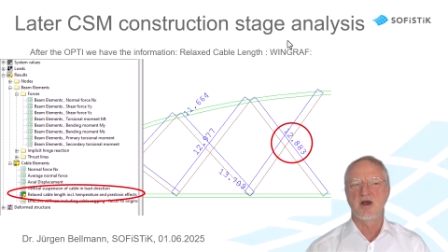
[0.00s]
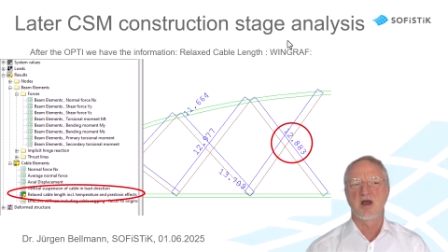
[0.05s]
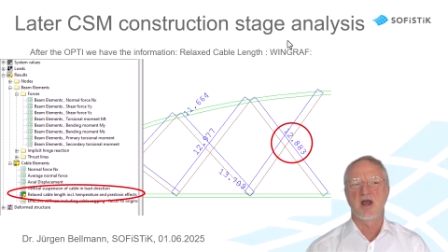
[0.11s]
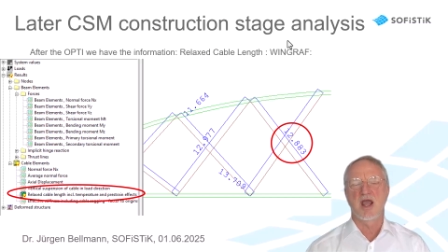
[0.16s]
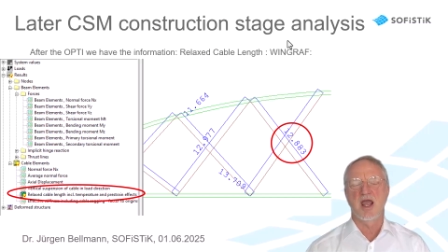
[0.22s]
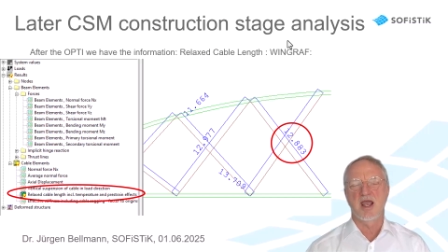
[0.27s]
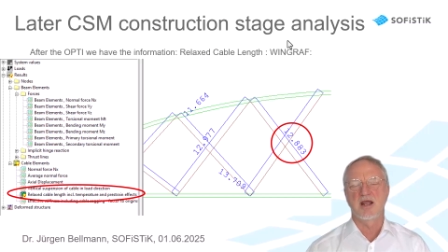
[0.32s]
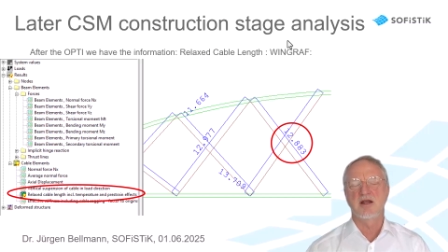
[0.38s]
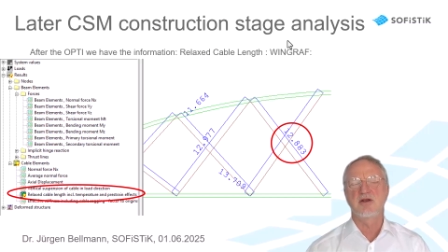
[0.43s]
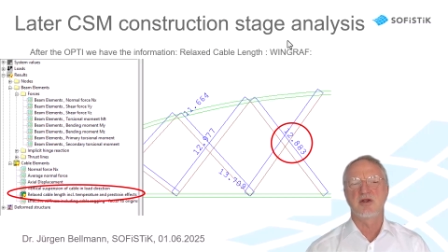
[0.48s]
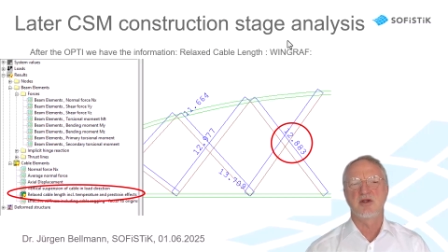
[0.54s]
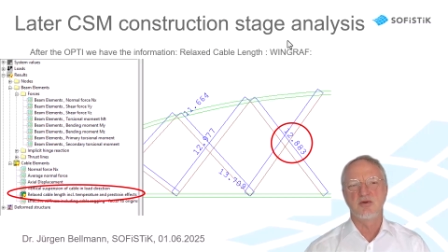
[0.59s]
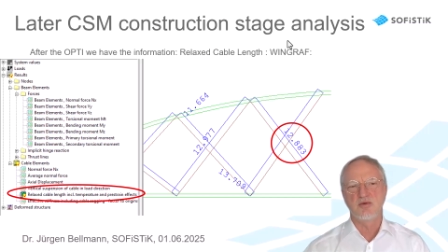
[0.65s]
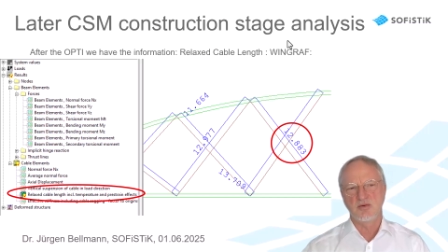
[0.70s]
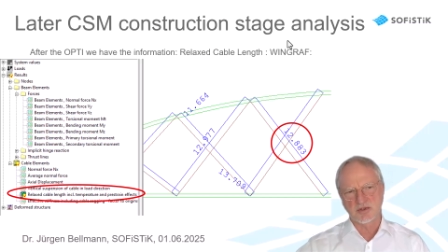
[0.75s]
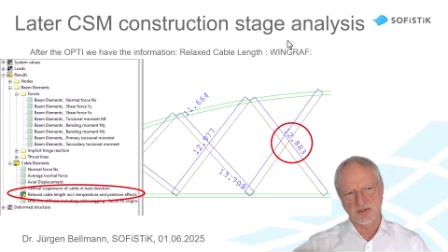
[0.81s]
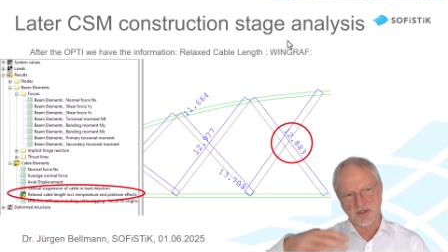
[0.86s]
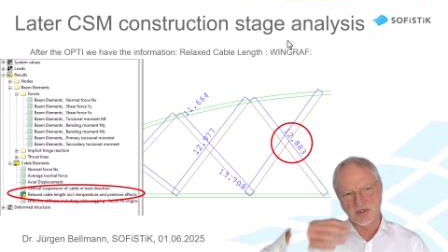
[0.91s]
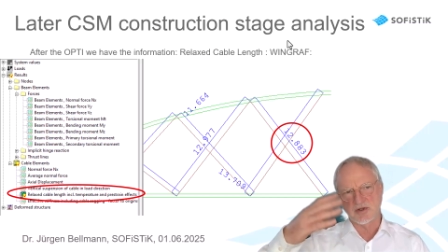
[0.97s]
and
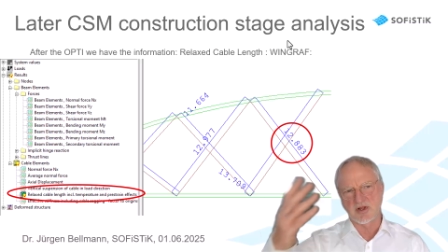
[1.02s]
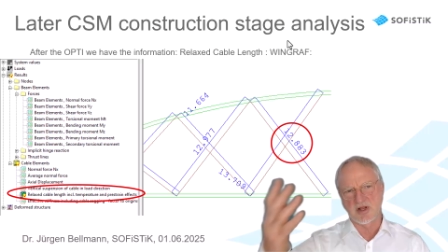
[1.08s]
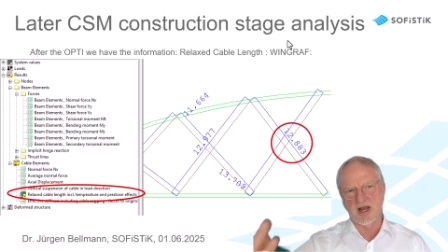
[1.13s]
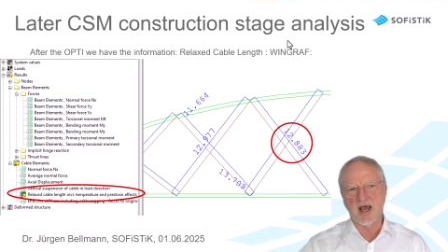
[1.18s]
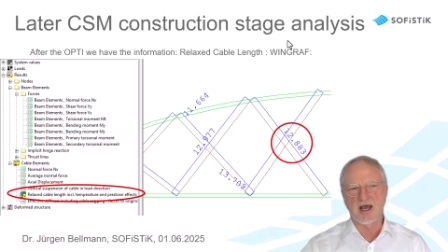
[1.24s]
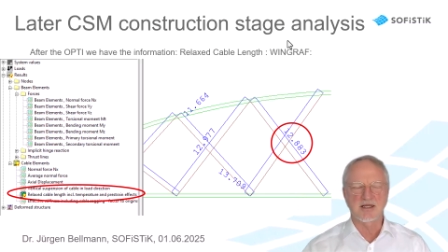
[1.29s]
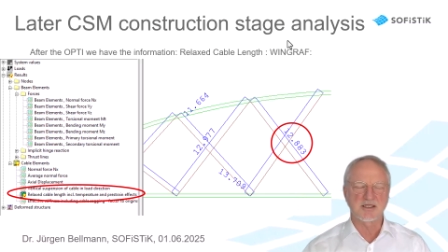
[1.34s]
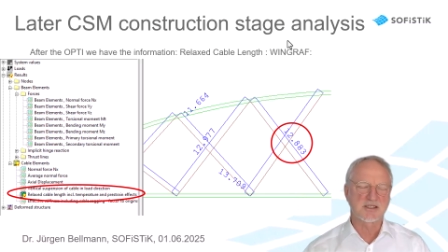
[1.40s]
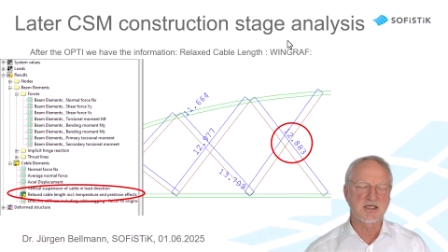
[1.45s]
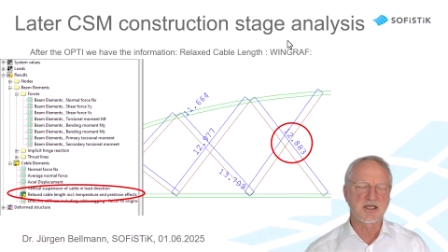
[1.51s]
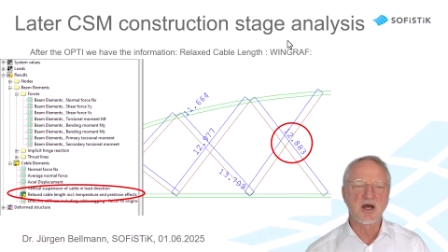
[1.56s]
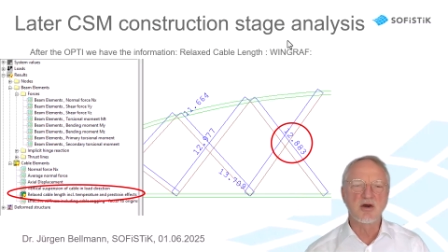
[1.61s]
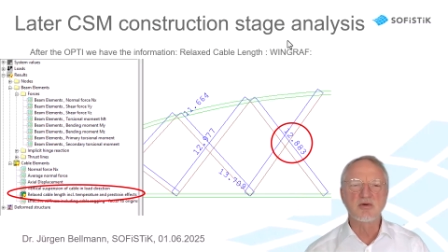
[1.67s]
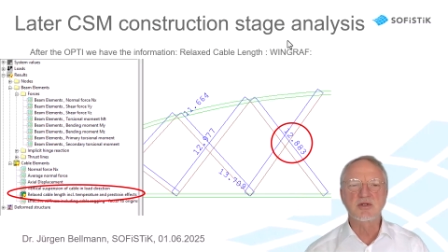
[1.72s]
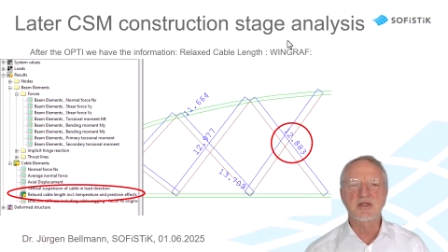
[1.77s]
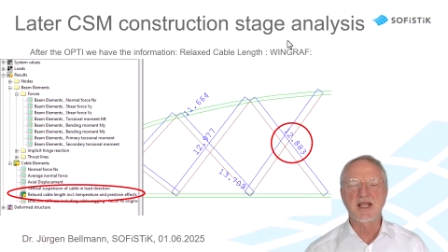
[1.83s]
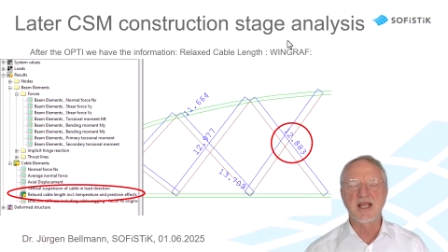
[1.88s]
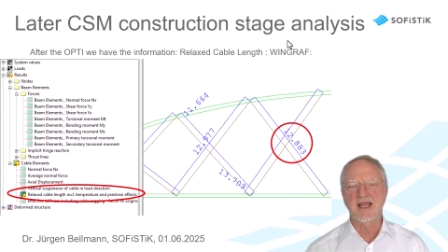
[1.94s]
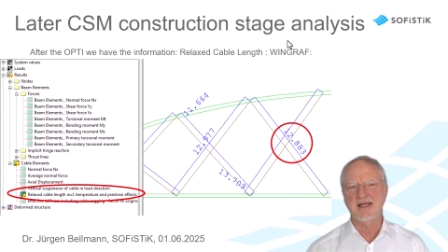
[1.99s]
use the last
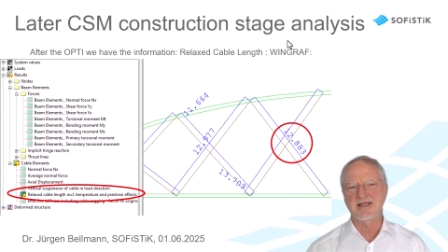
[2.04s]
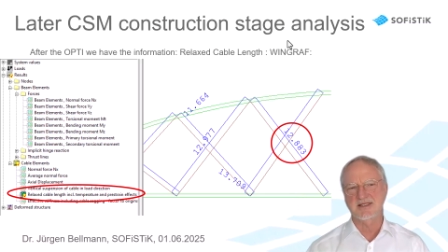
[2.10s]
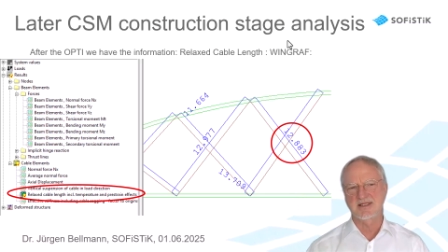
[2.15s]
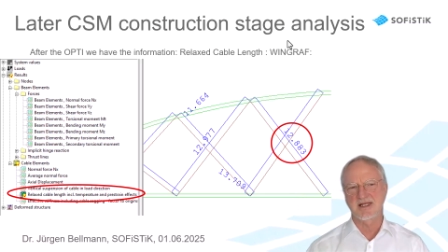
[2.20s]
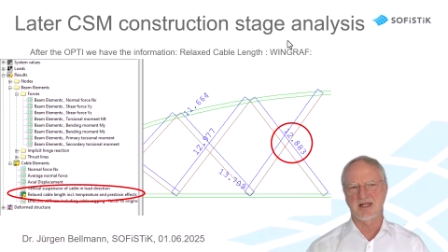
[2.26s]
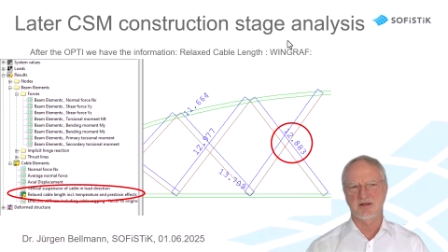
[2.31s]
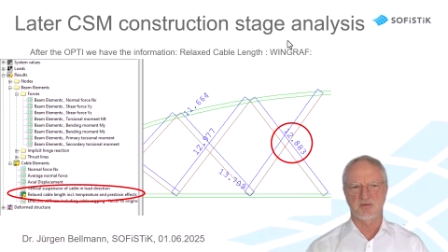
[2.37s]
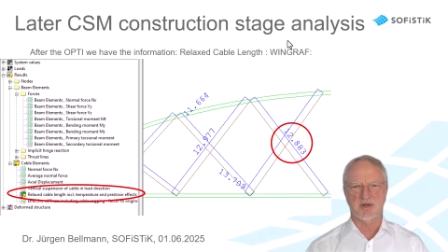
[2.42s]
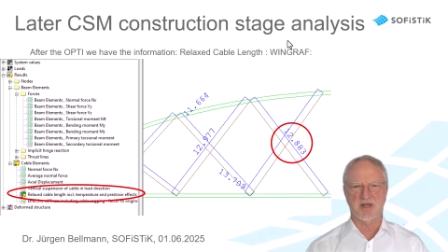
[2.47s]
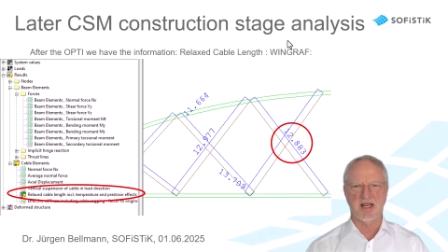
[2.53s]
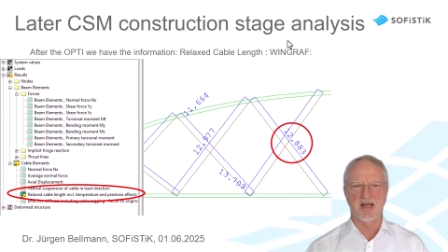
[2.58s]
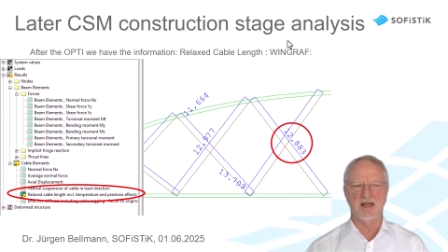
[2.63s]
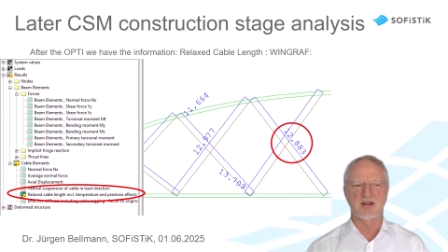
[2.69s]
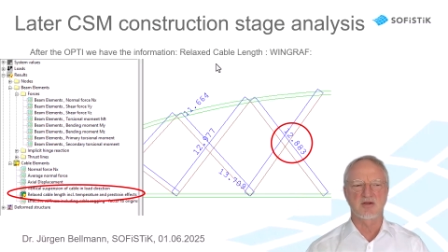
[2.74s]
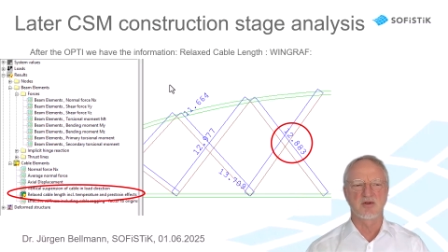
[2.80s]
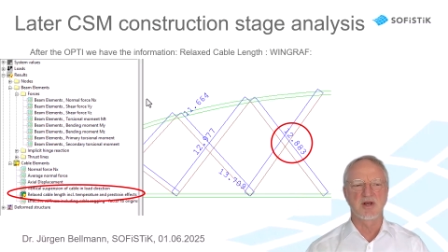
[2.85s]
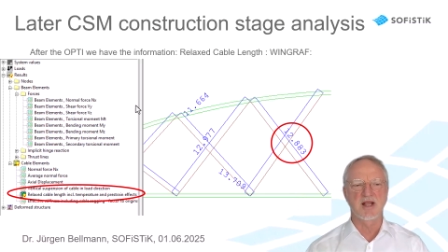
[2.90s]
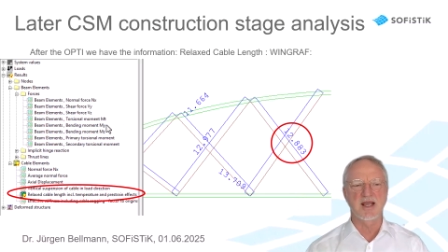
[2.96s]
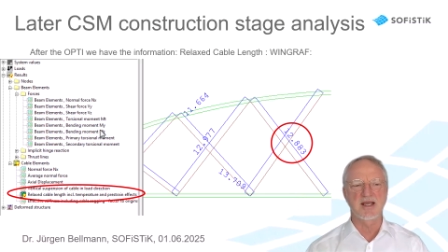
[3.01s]
load case that we
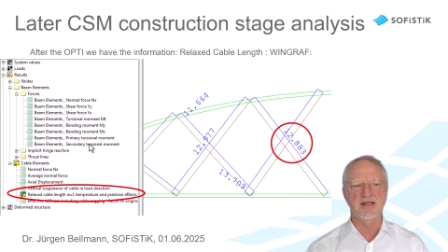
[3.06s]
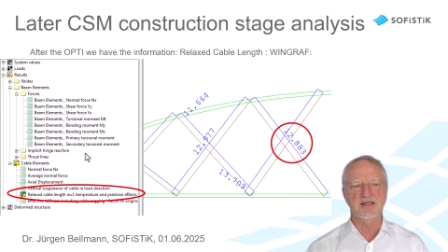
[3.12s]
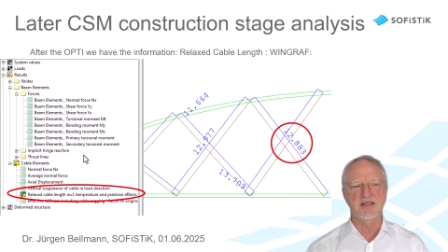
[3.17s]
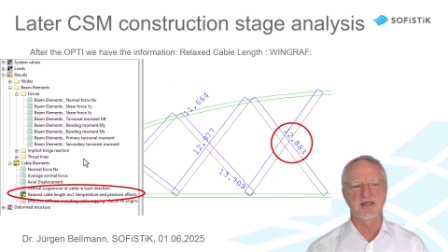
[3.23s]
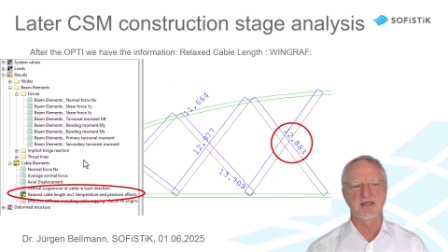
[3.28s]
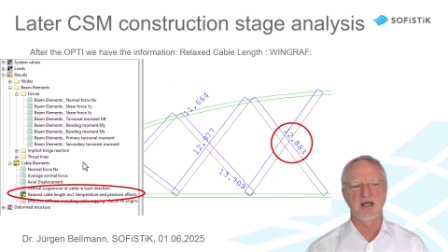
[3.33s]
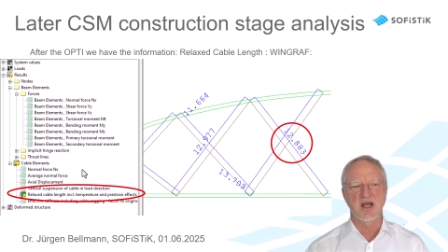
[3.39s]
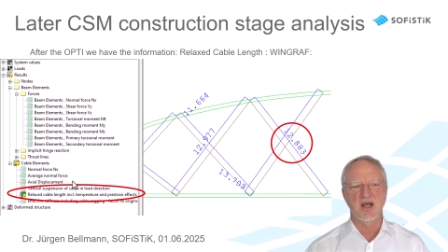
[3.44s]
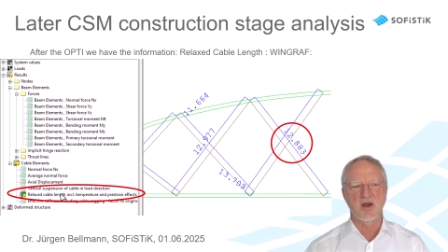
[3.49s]
calculated,